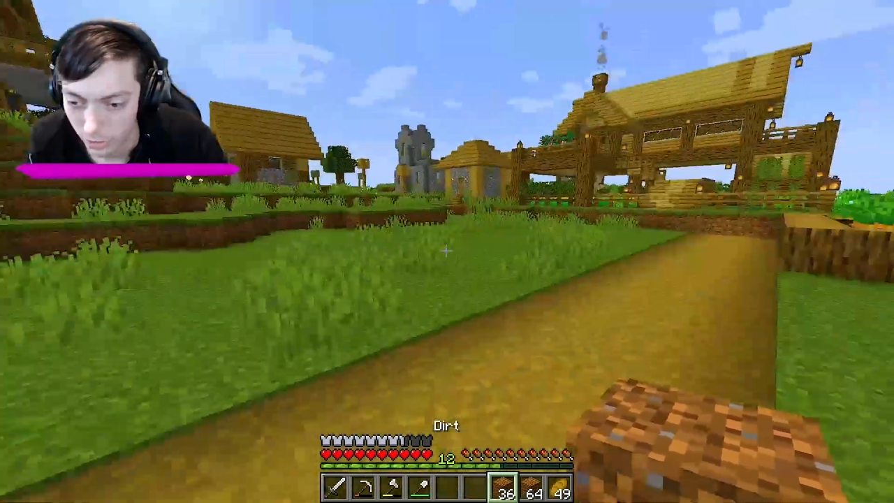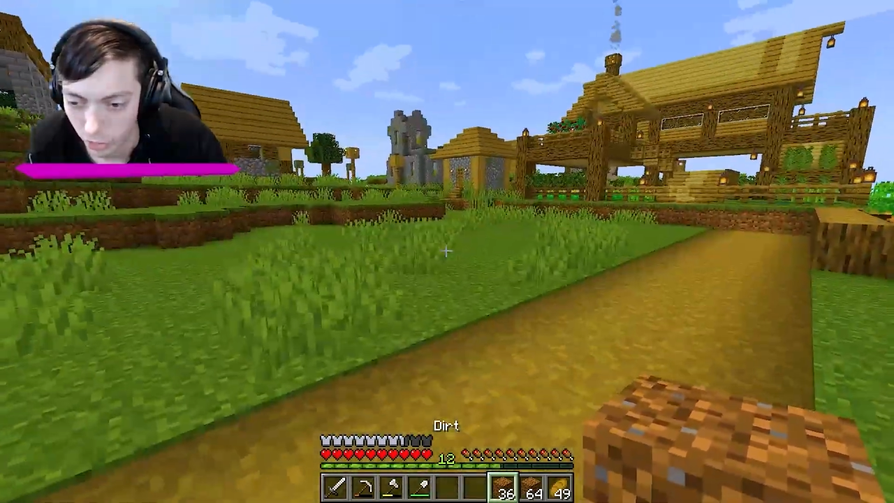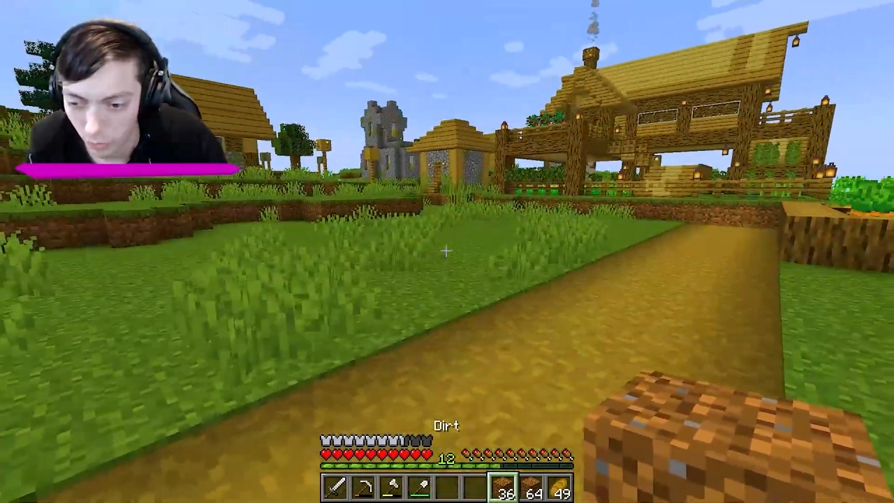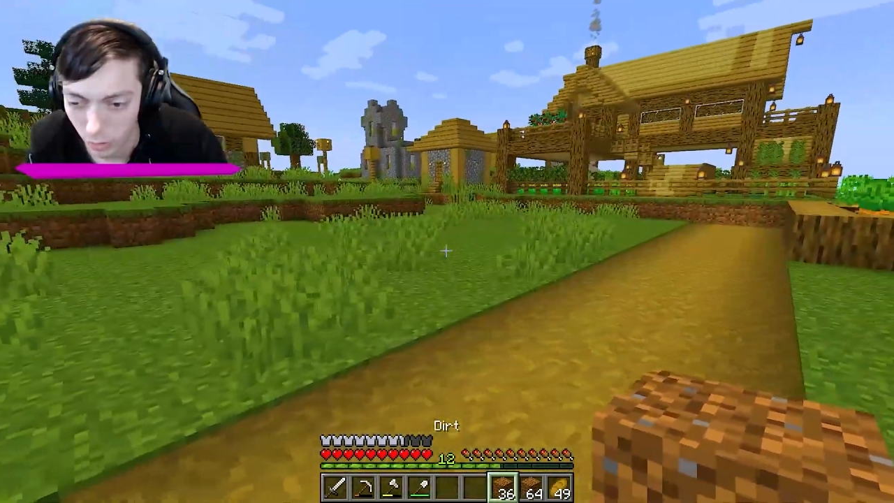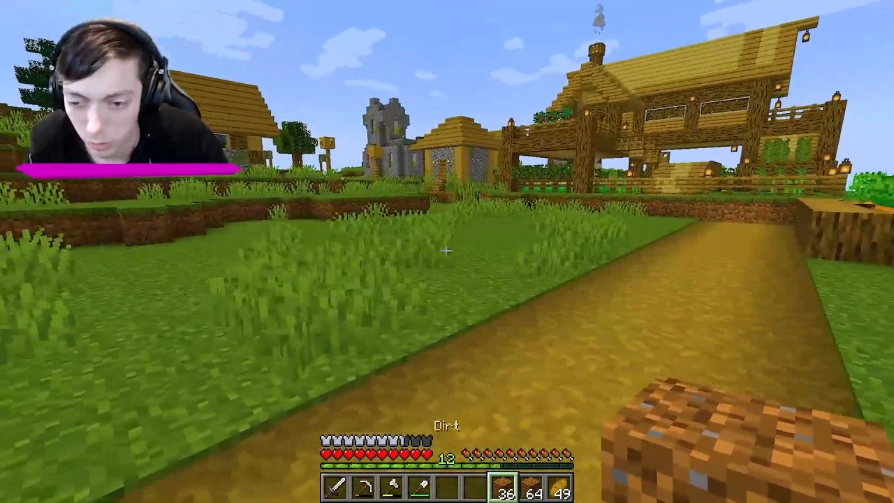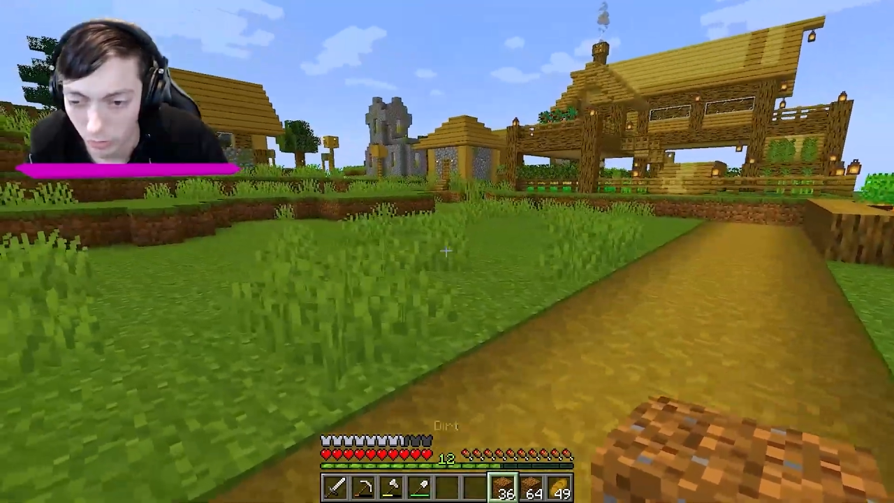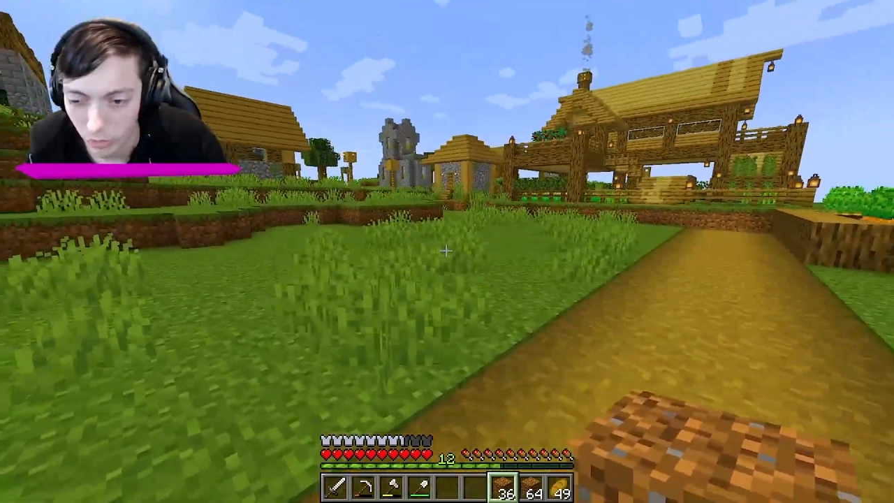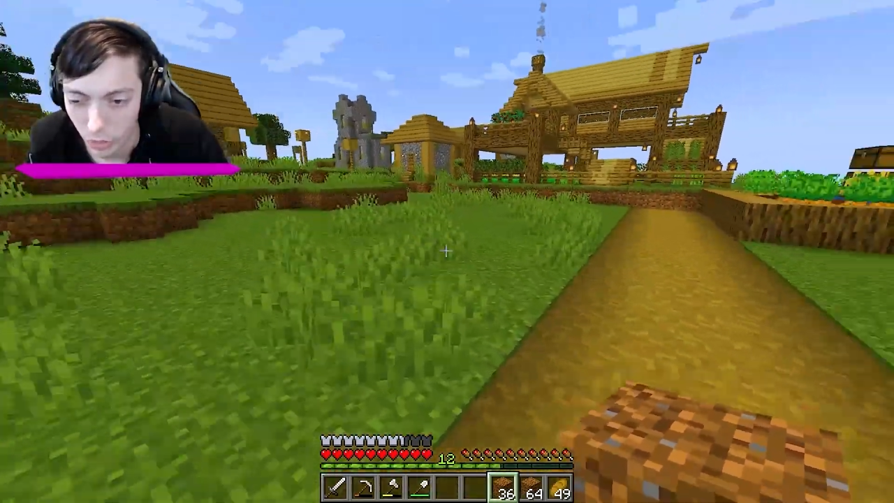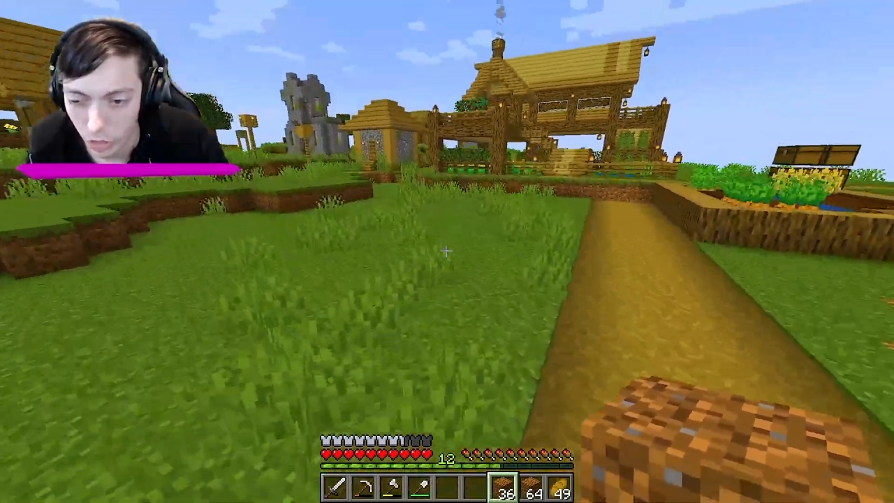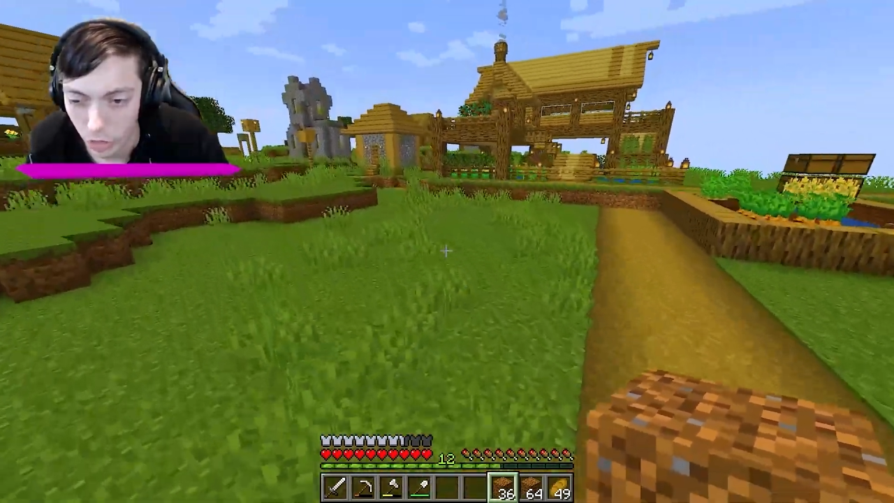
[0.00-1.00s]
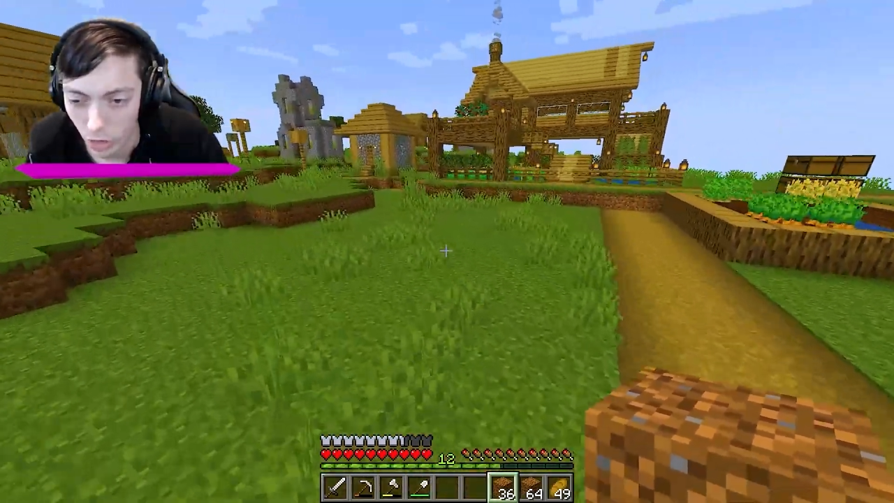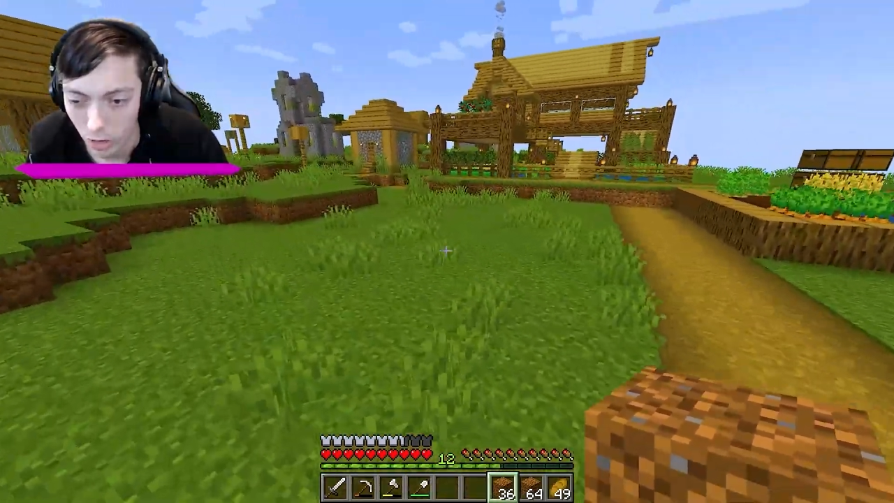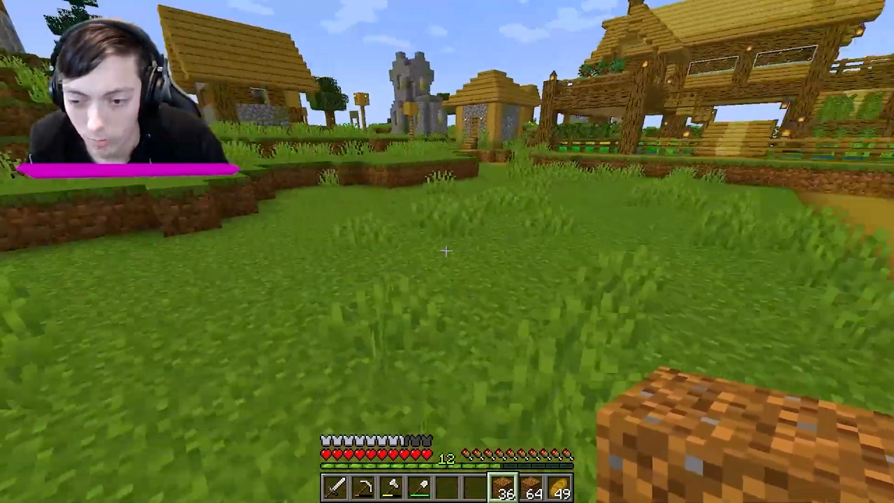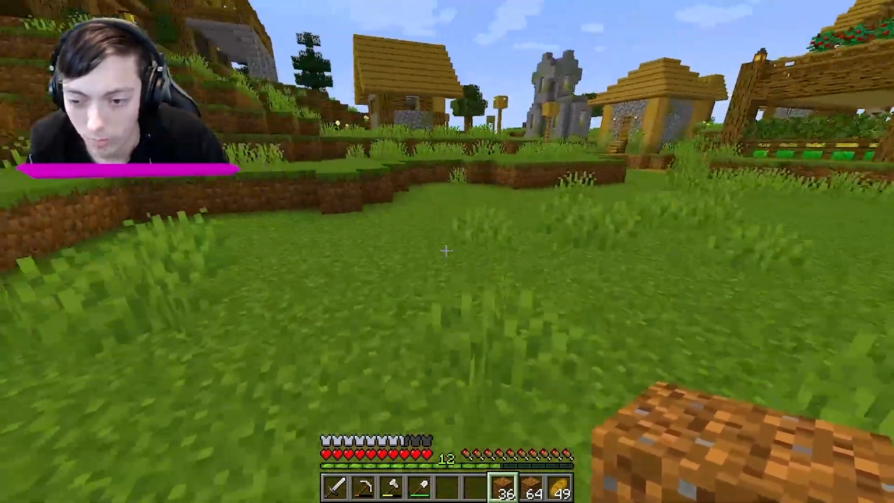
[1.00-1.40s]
do I want the shop?